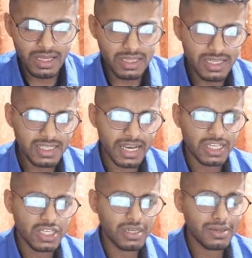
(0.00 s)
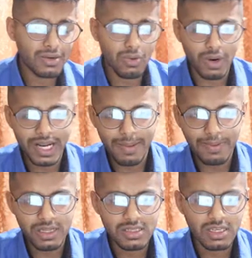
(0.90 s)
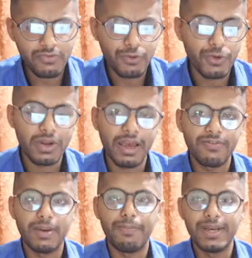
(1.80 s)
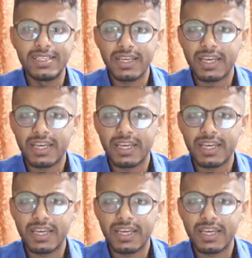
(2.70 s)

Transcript: This section, what happens if you don't have the basic